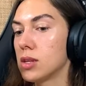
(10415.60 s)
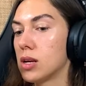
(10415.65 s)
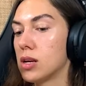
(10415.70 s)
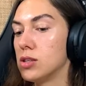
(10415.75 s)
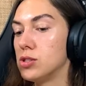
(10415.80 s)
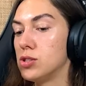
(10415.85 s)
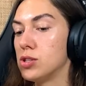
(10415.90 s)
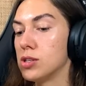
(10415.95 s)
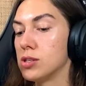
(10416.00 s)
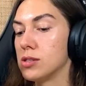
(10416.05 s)

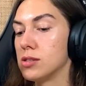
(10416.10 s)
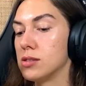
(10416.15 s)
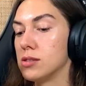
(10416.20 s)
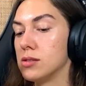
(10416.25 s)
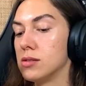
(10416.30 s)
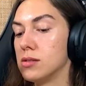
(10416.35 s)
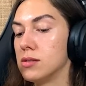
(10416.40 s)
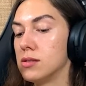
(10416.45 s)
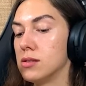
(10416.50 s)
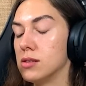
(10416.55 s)
just
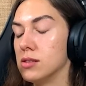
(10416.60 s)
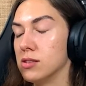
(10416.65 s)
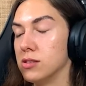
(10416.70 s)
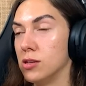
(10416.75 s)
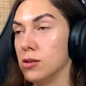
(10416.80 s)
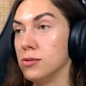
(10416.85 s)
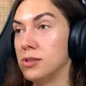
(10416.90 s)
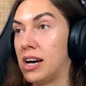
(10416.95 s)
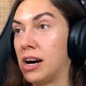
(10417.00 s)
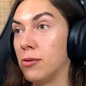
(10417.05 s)
slow
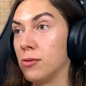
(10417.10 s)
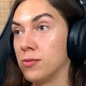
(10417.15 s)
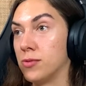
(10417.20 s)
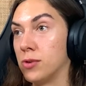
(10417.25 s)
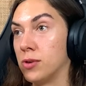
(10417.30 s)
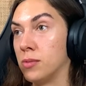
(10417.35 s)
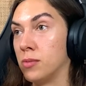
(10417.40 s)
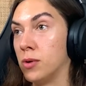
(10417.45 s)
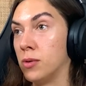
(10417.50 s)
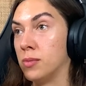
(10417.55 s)
down for a
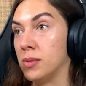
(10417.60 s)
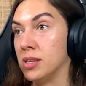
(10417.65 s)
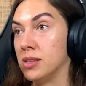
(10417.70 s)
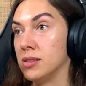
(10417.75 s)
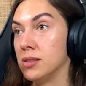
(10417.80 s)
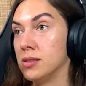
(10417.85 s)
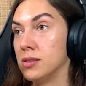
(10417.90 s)
moment.